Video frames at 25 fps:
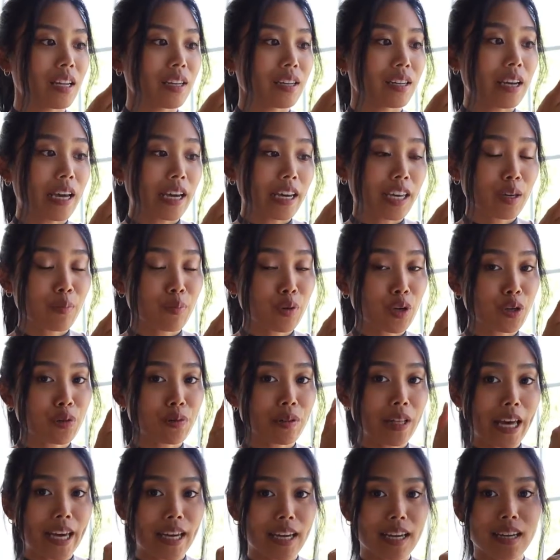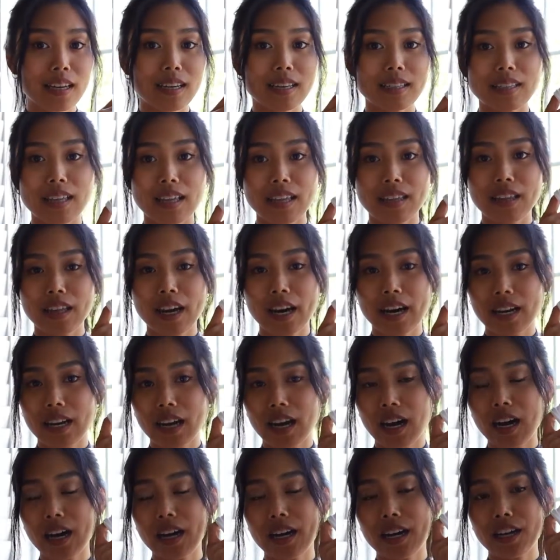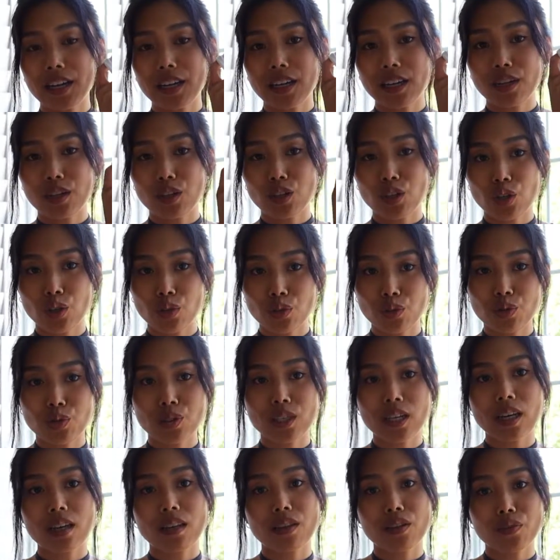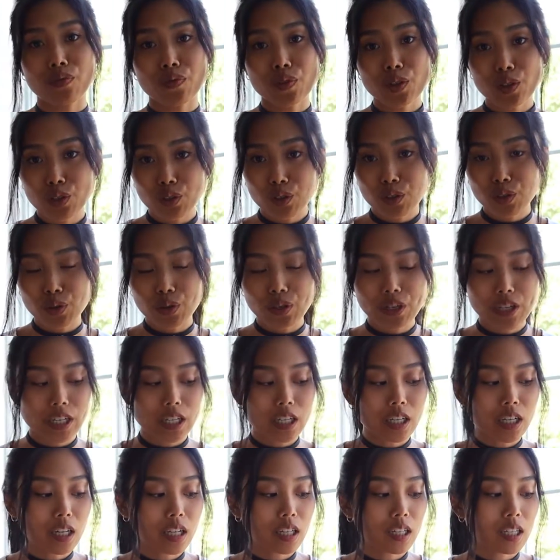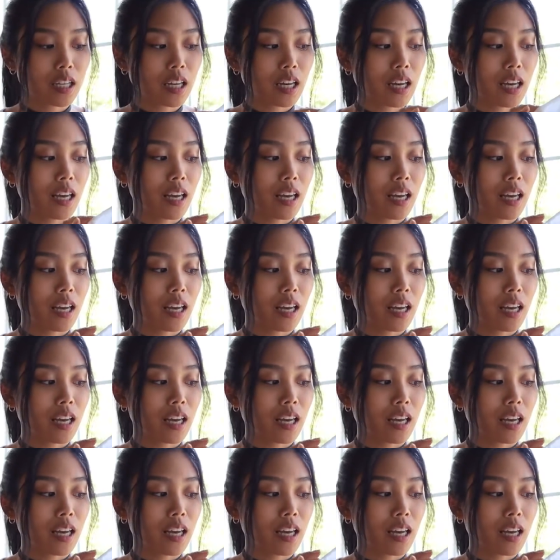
Nike Pro leggings that I used in the first tutorial.